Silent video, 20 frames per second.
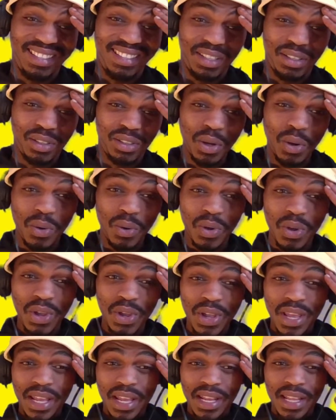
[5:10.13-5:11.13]
So
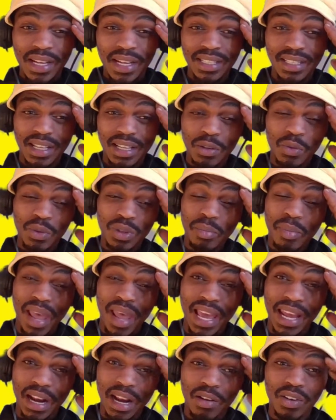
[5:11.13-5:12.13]
let us start with the
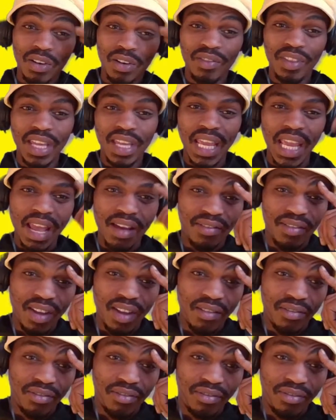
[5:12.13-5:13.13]
background of the
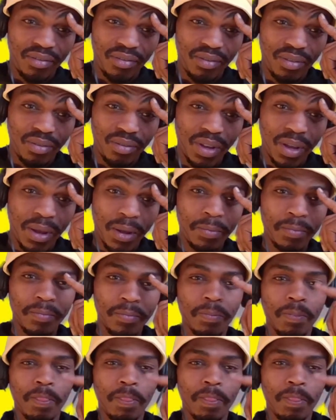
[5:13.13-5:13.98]
EFF. Okay.